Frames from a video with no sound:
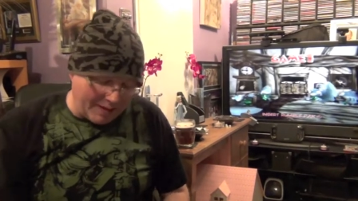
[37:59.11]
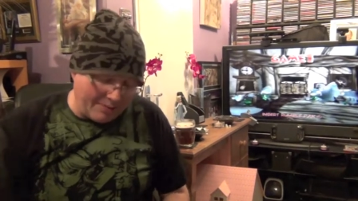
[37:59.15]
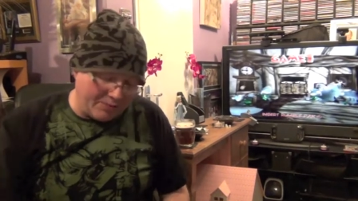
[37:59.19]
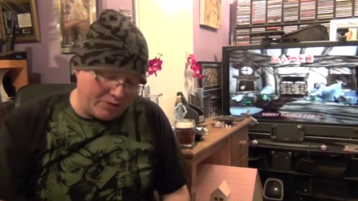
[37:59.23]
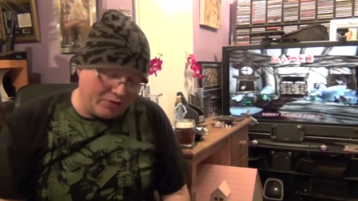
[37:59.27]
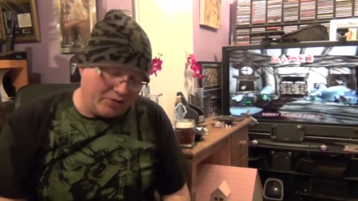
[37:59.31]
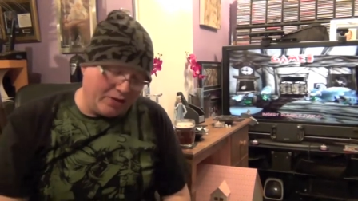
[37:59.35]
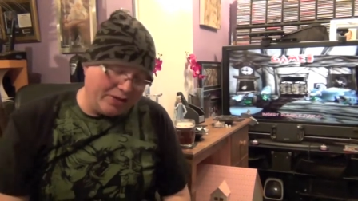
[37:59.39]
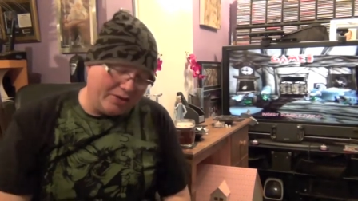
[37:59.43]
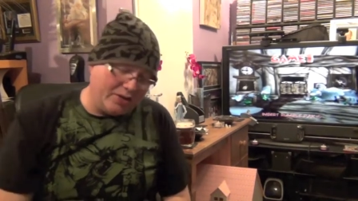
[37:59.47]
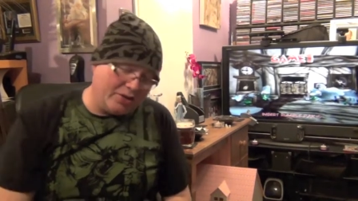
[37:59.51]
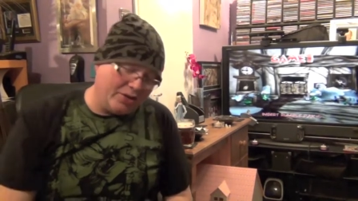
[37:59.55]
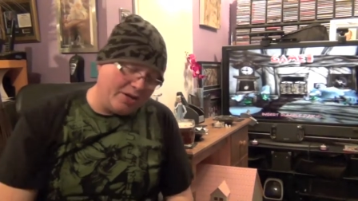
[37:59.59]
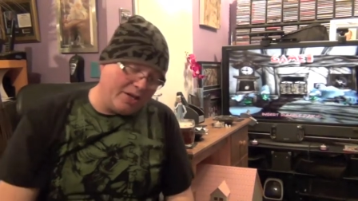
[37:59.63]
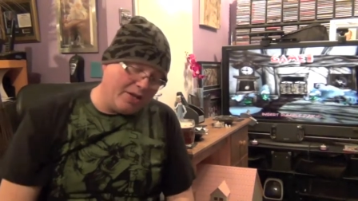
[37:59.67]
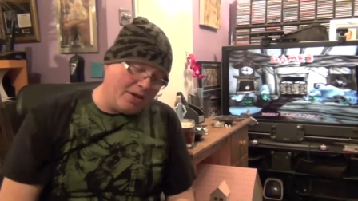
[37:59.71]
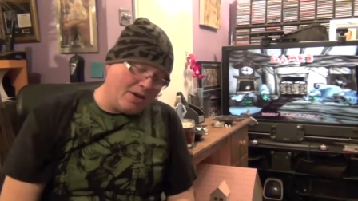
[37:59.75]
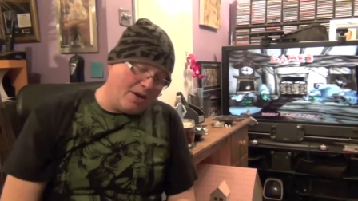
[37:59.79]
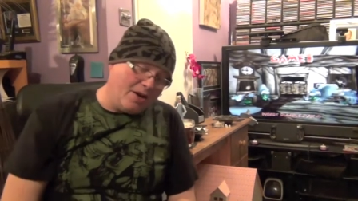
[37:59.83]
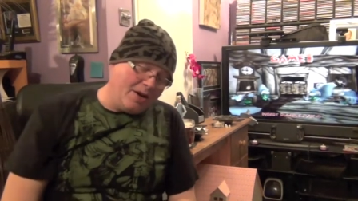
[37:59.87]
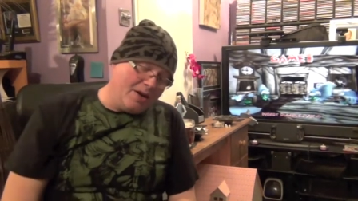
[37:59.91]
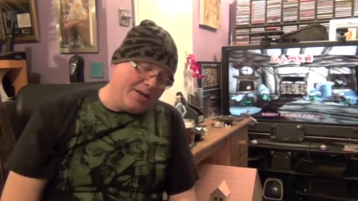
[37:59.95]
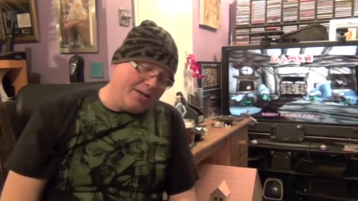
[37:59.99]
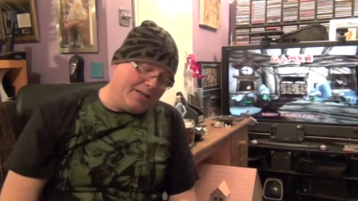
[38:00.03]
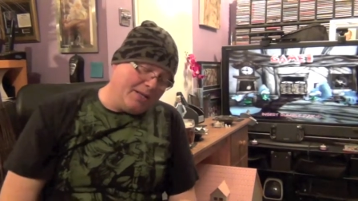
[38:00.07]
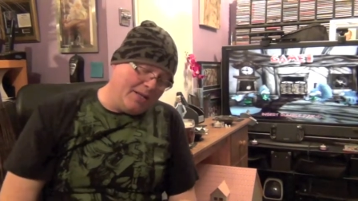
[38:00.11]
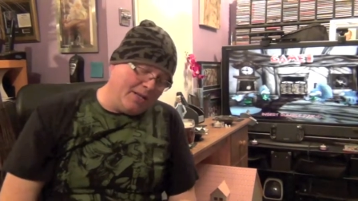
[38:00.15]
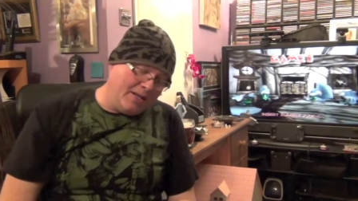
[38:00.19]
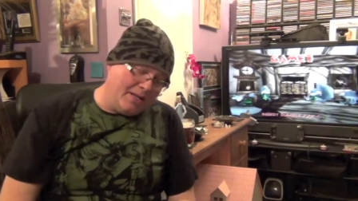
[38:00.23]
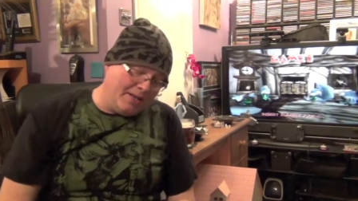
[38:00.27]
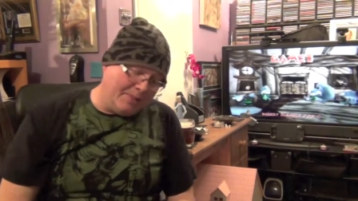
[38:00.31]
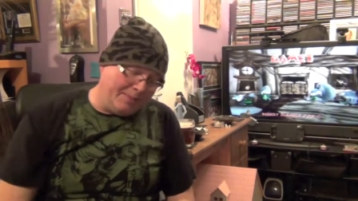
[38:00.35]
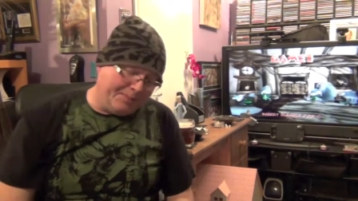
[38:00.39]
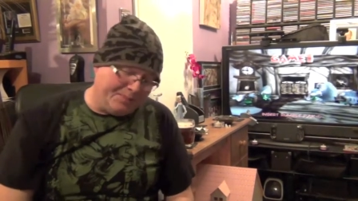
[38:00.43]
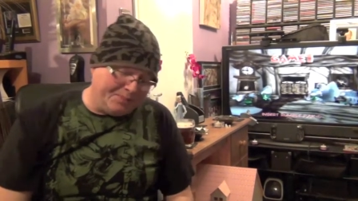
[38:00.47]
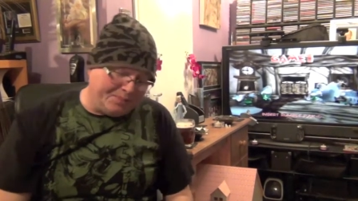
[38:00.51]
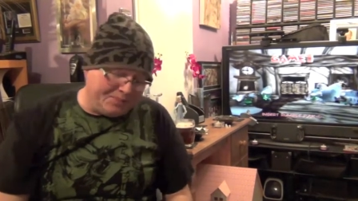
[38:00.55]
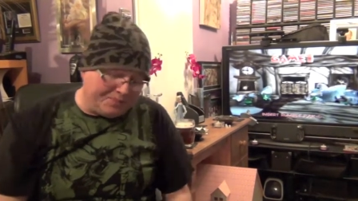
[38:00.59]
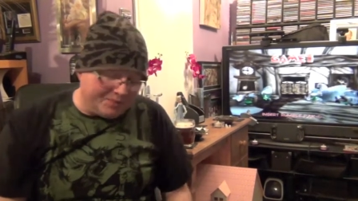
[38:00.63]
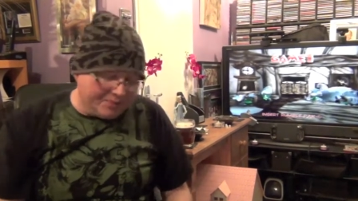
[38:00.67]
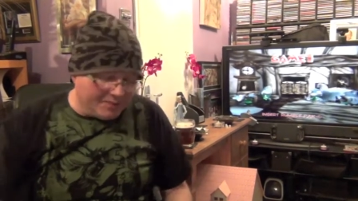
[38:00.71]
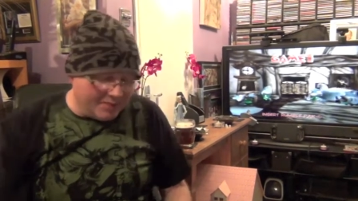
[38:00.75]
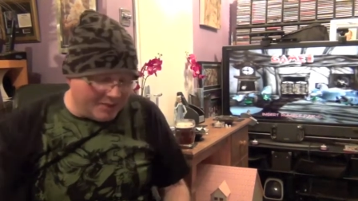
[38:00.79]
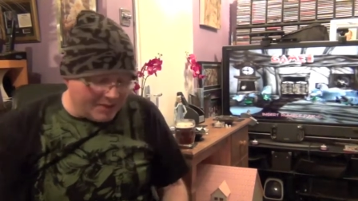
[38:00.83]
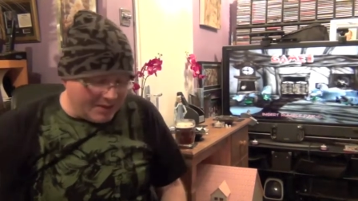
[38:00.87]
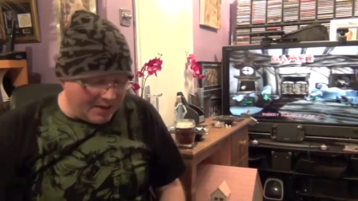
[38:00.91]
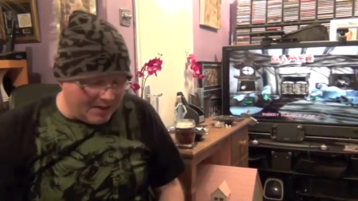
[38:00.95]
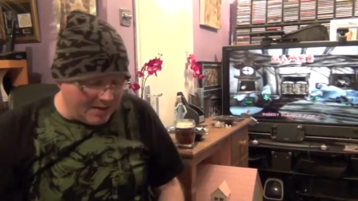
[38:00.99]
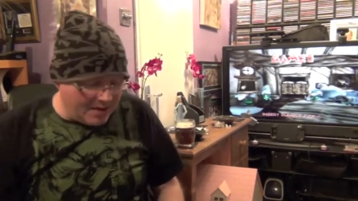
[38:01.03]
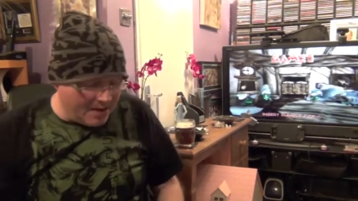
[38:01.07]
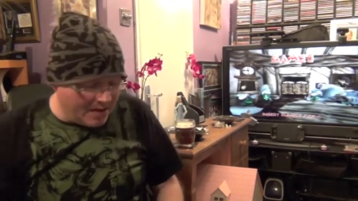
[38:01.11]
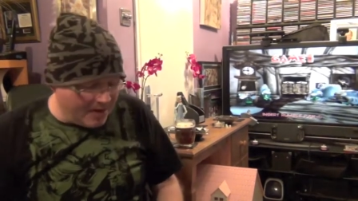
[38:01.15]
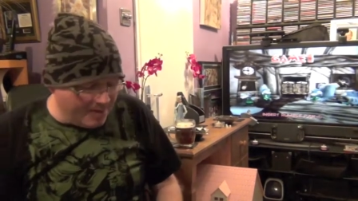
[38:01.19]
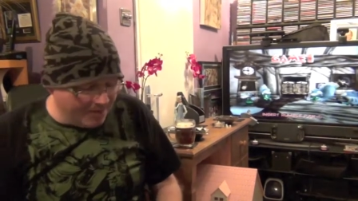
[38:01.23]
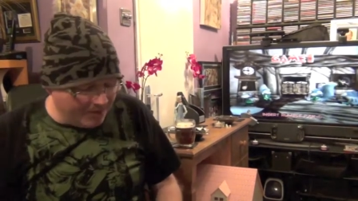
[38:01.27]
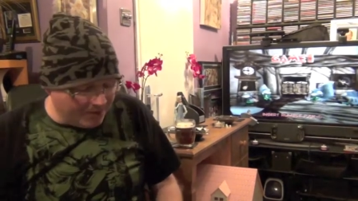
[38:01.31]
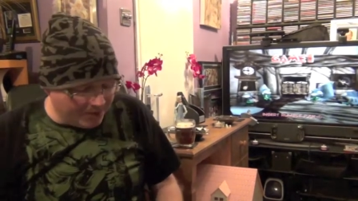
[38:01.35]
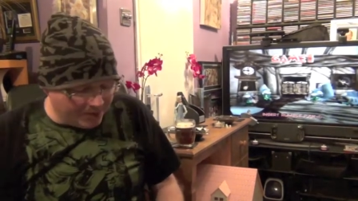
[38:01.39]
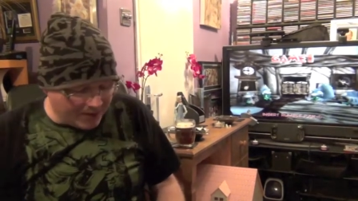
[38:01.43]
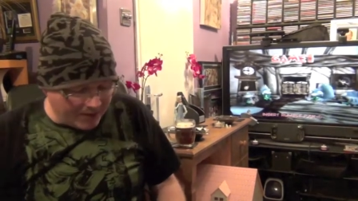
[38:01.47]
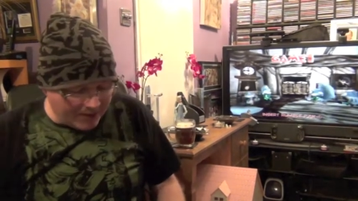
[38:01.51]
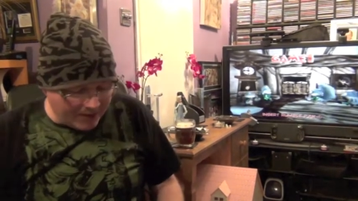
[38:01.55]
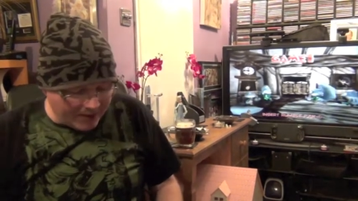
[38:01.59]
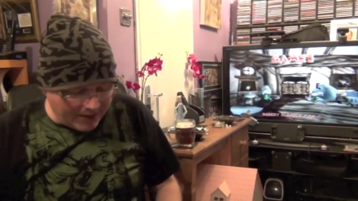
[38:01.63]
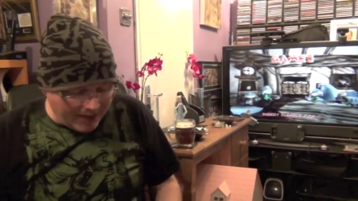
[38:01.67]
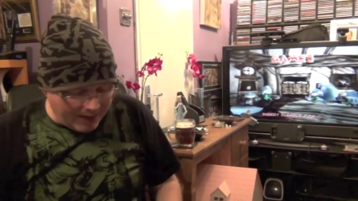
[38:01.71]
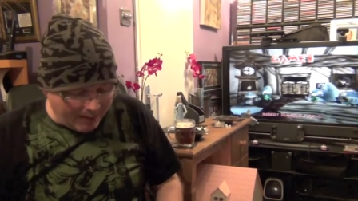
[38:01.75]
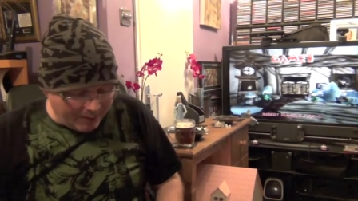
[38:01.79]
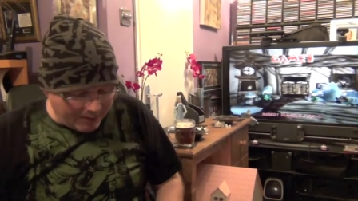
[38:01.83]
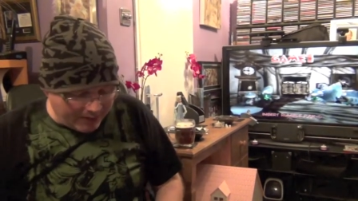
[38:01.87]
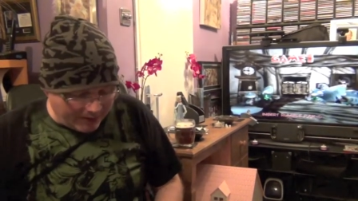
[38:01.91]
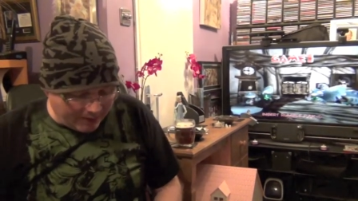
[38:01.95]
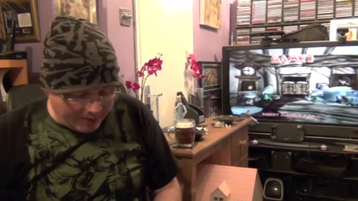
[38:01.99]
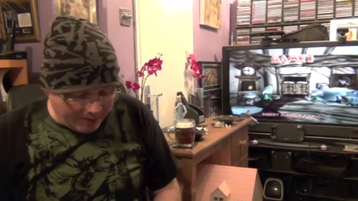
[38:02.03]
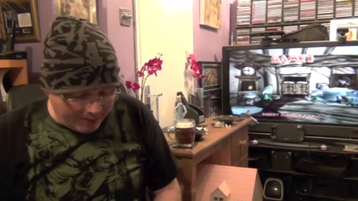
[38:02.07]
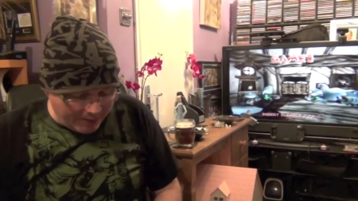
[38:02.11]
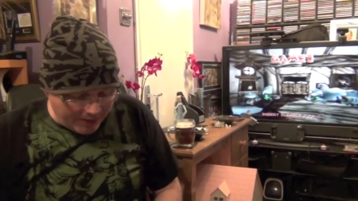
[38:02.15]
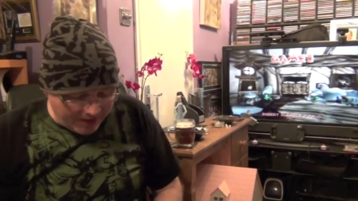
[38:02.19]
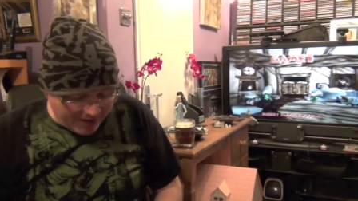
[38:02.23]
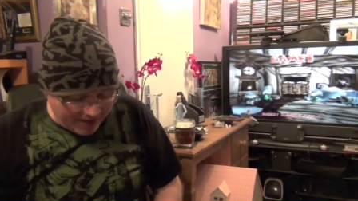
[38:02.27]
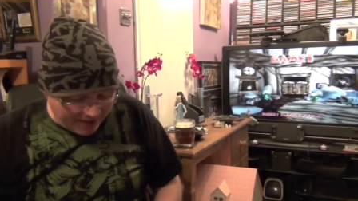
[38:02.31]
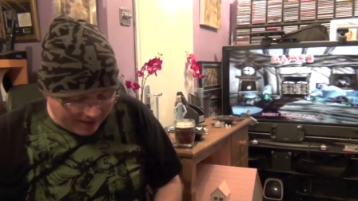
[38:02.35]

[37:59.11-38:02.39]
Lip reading: strategy guide. The game was having a bit of